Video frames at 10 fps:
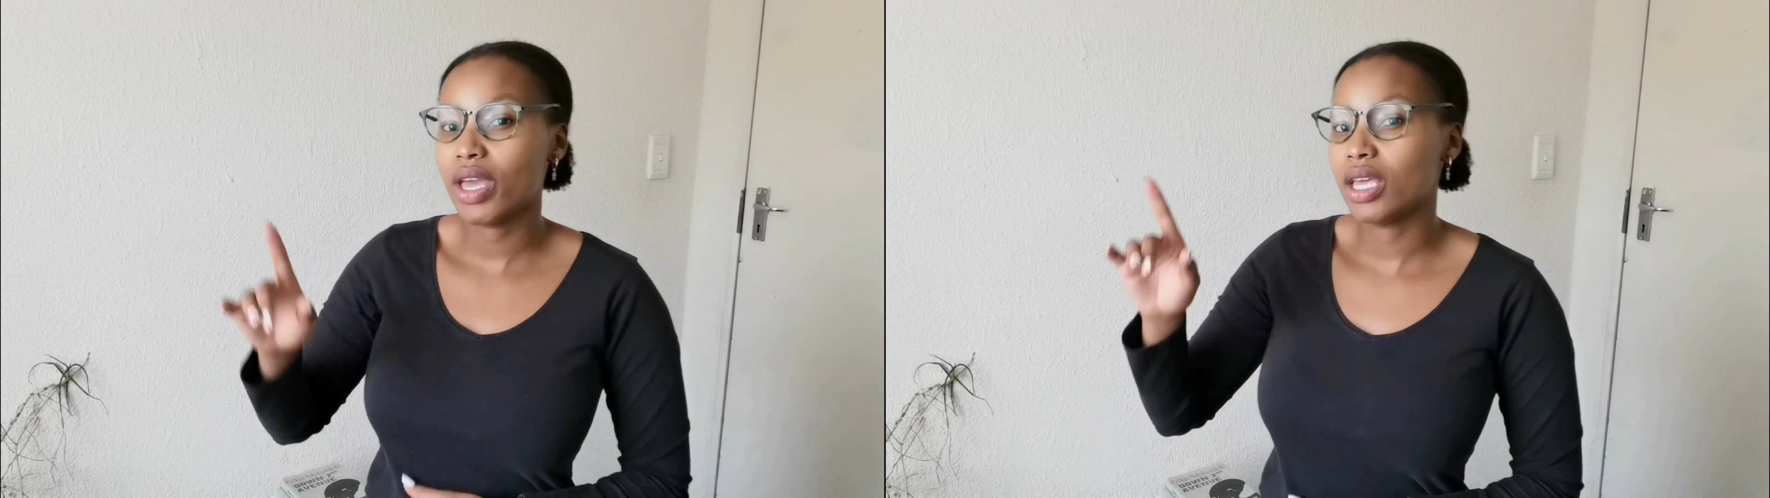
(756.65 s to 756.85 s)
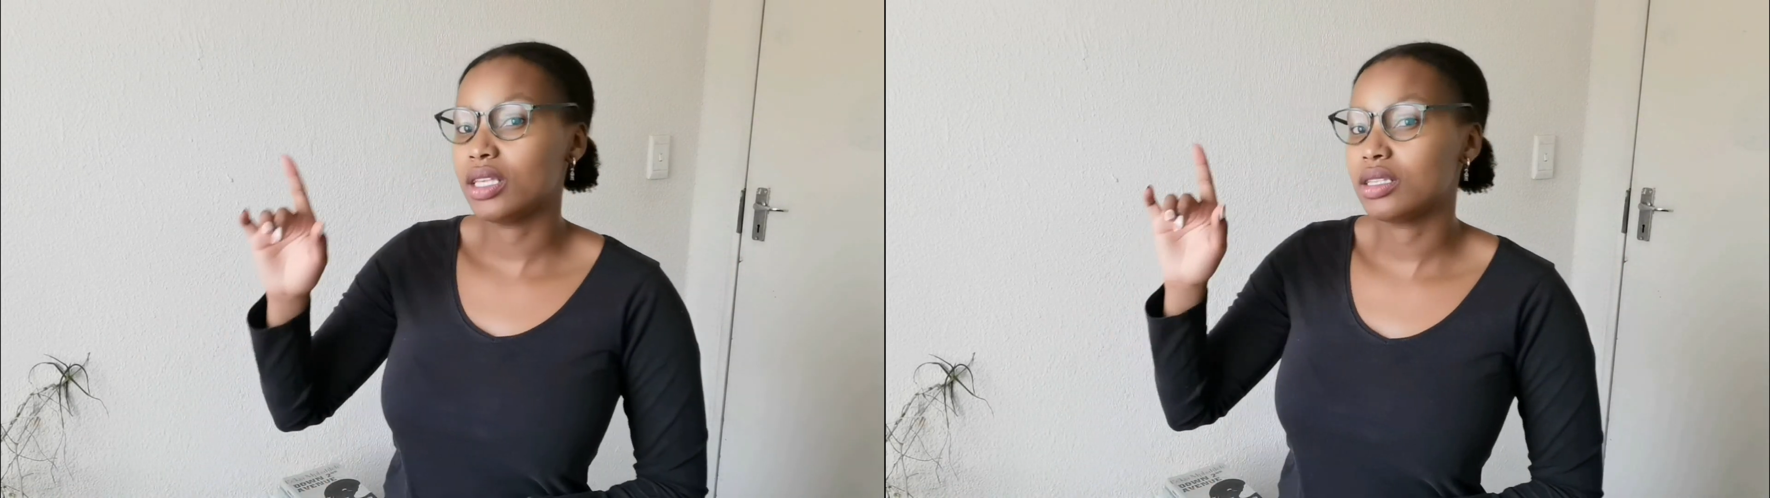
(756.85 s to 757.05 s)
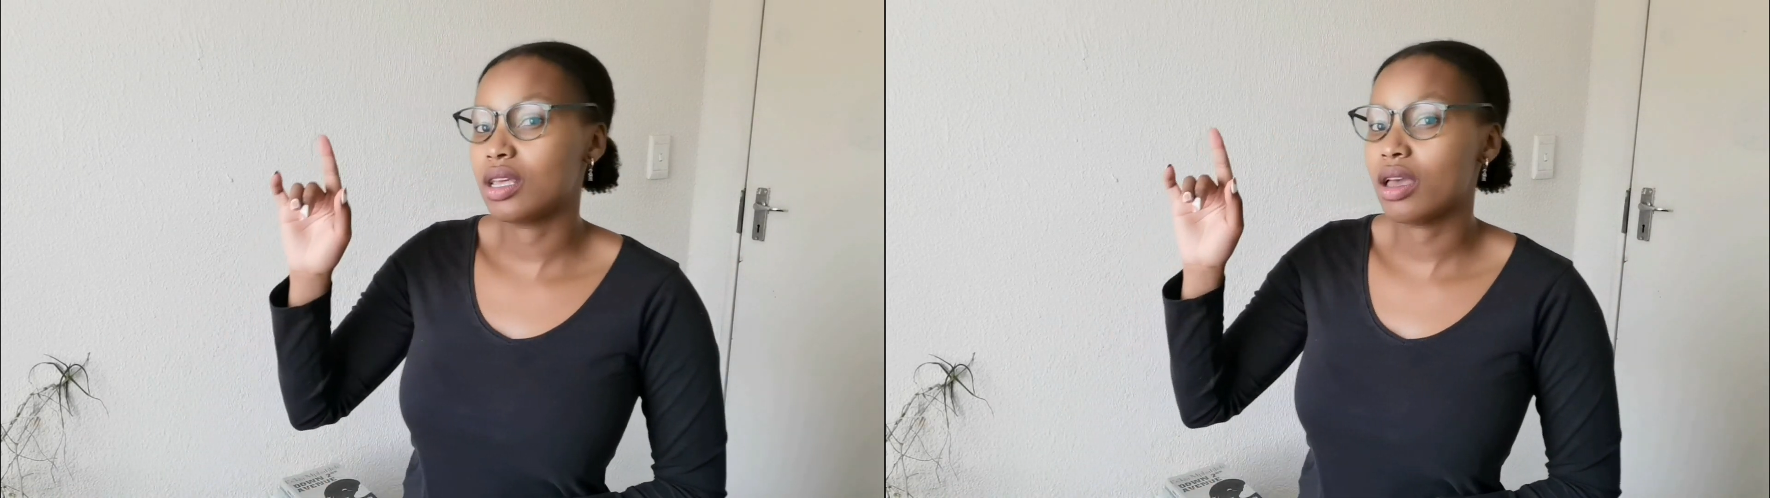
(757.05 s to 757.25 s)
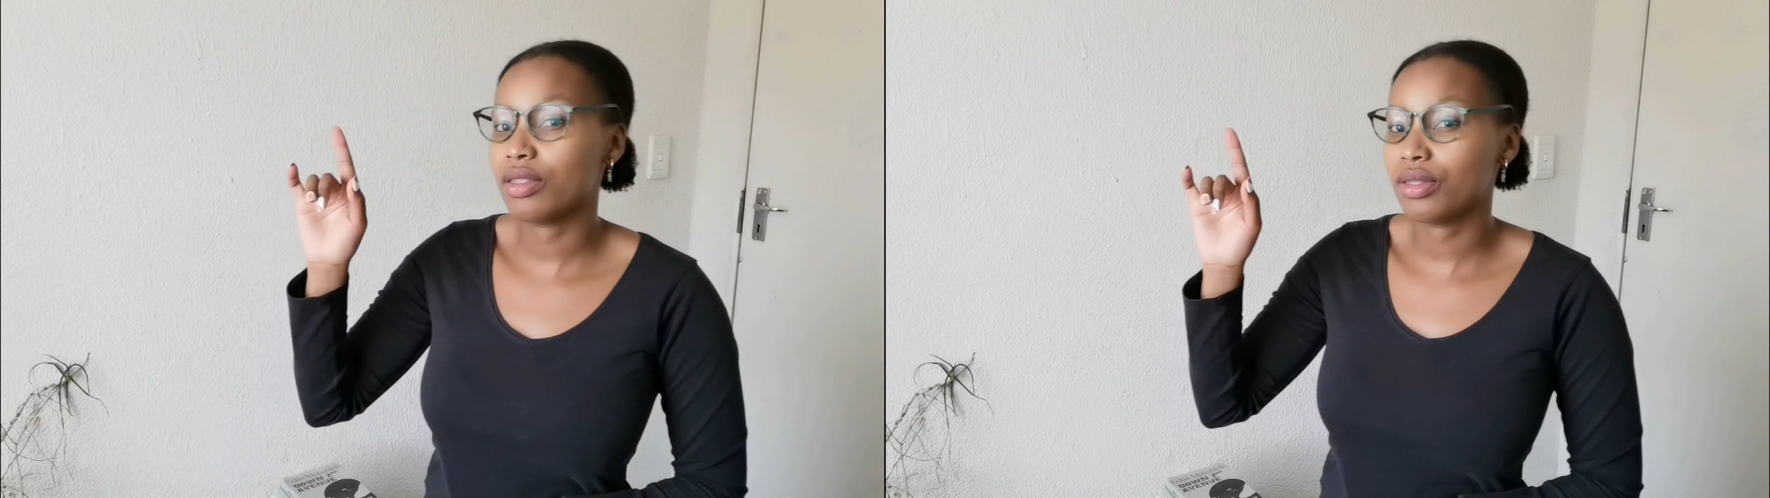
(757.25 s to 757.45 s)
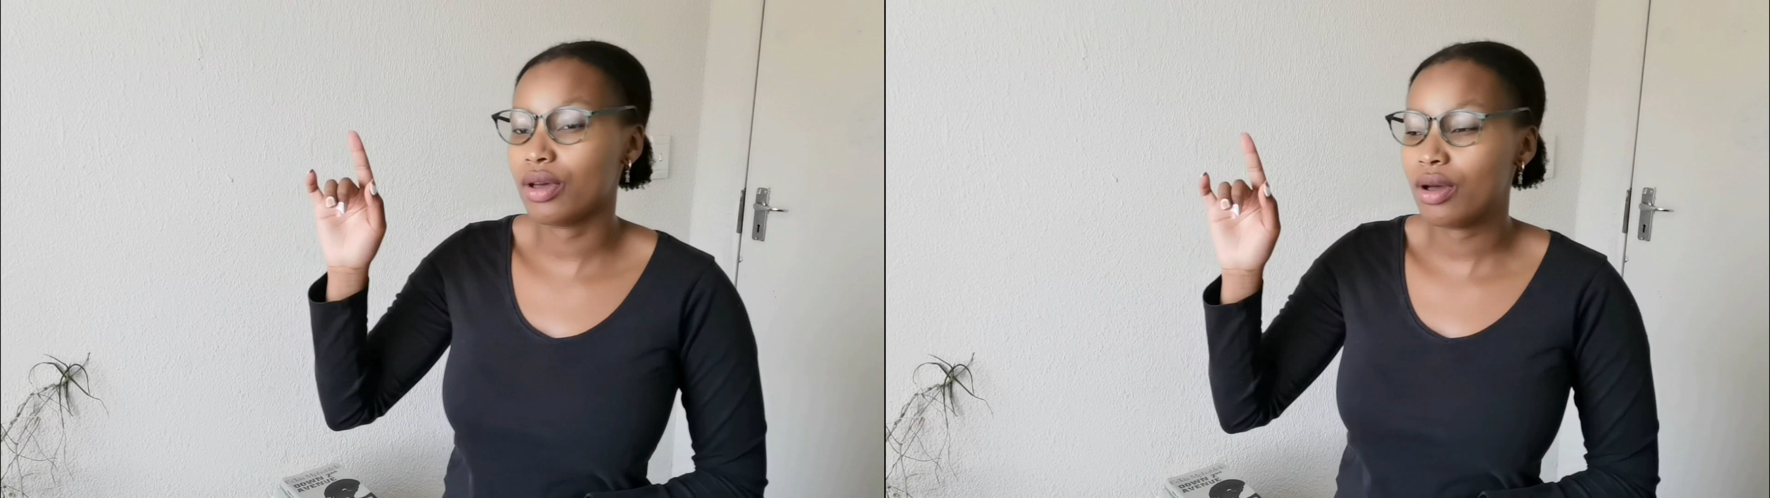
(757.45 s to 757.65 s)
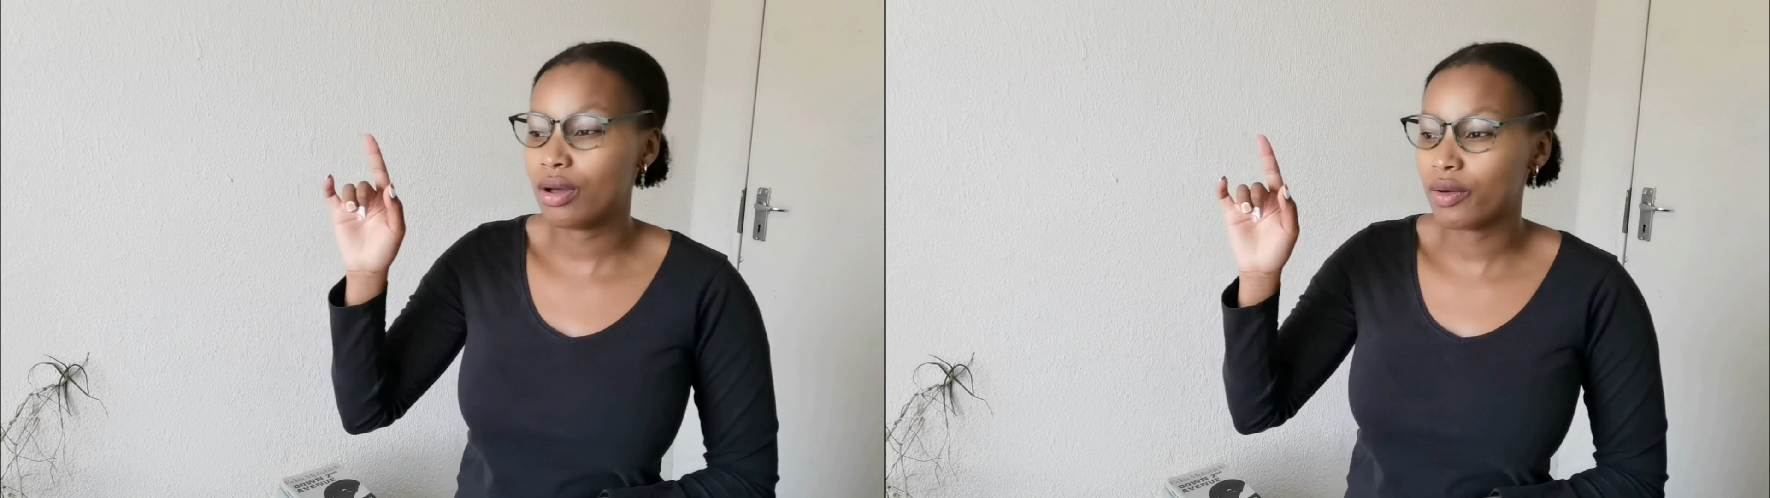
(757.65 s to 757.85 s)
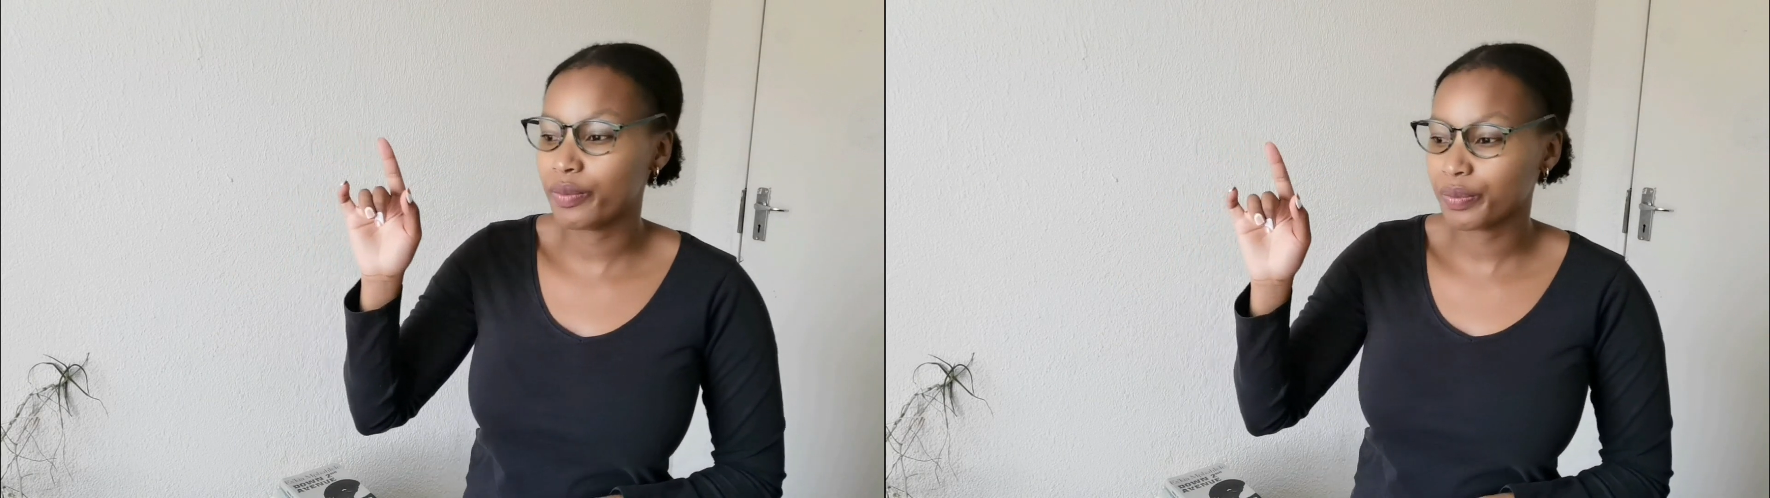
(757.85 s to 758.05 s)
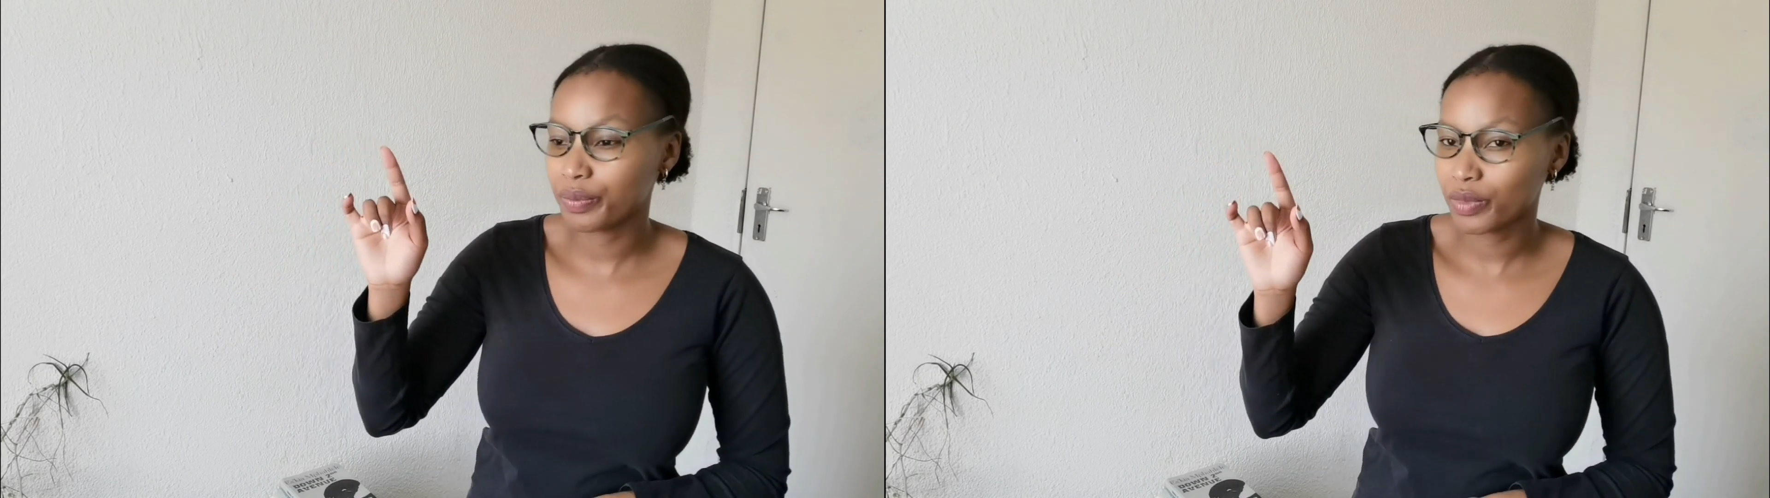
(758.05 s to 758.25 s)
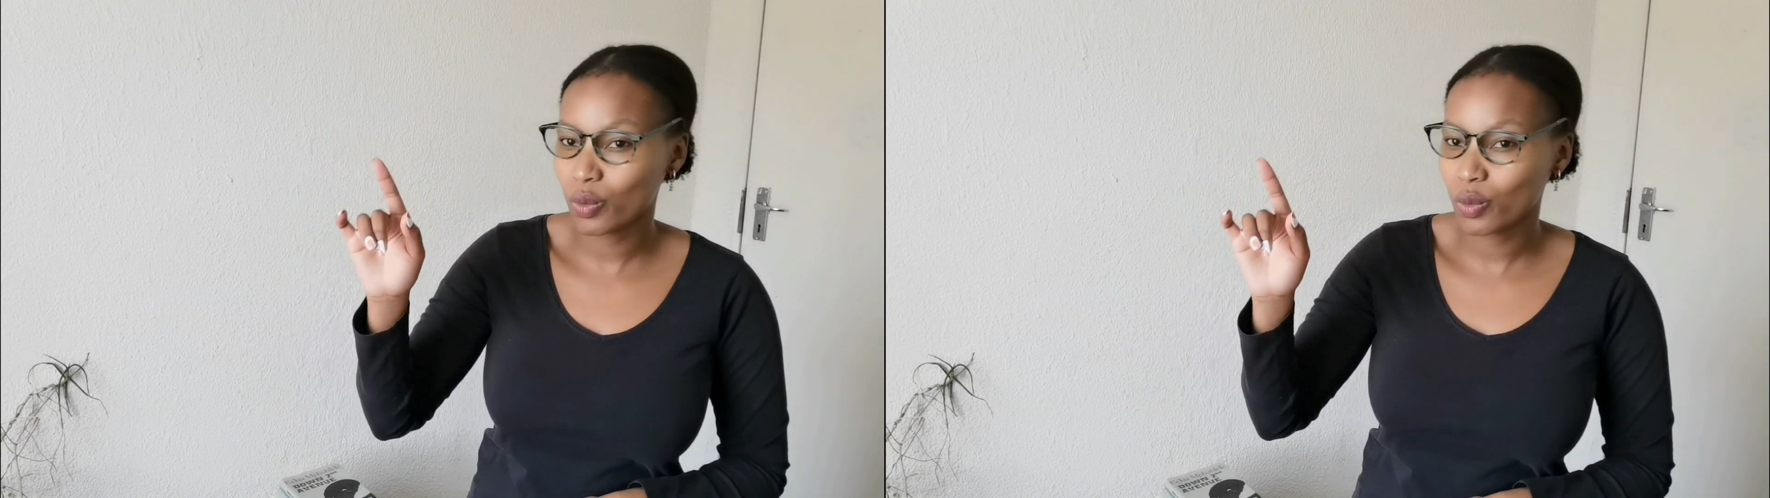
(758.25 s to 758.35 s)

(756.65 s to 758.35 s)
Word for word: face the